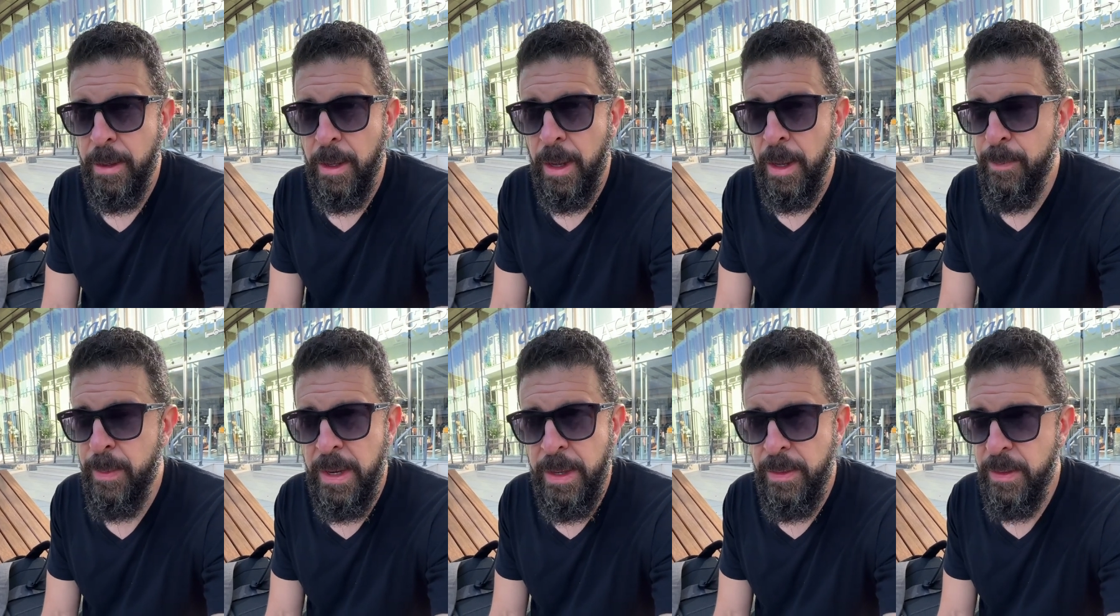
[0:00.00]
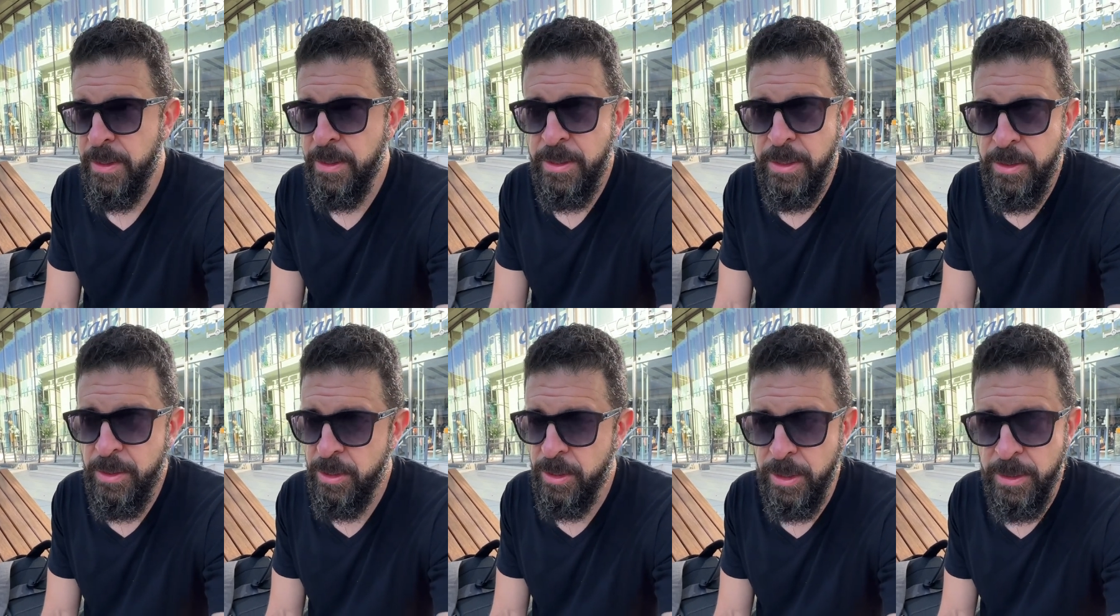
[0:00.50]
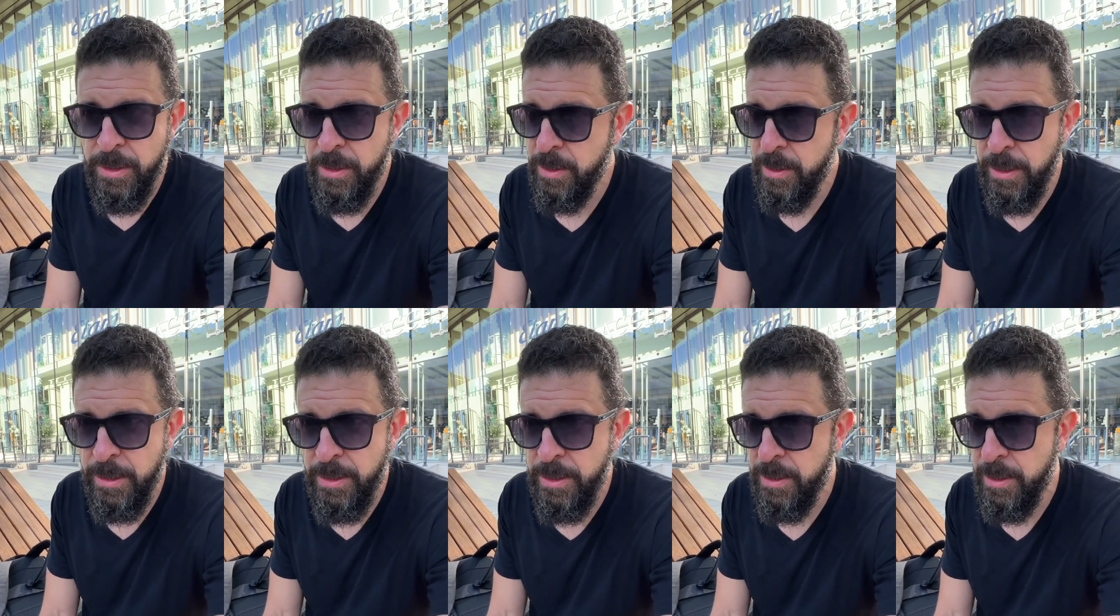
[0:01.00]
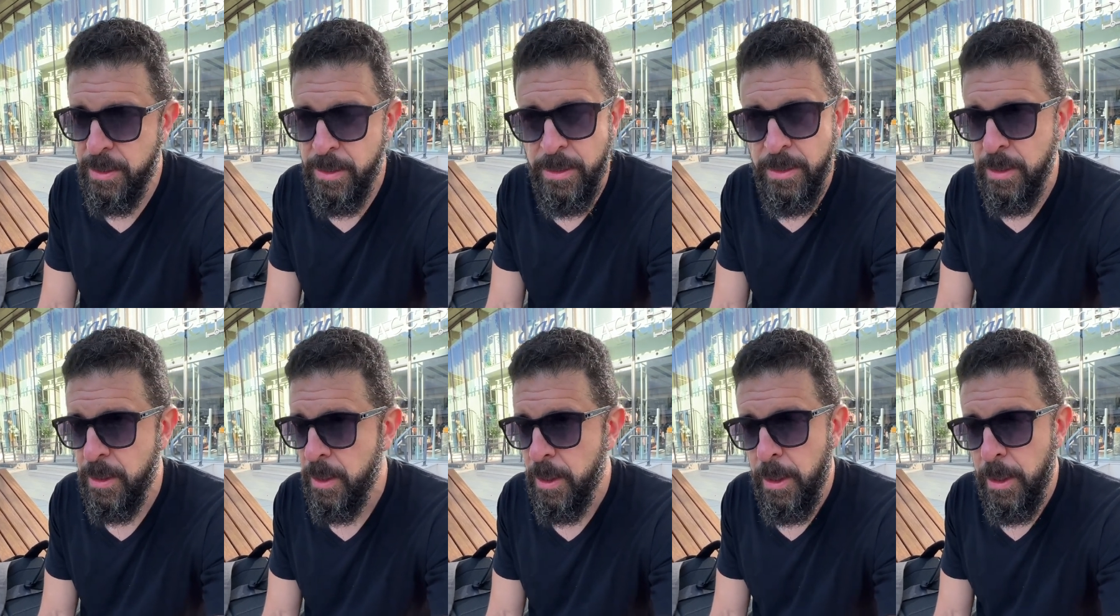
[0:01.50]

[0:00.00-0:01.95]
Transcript: I mean, this is just, this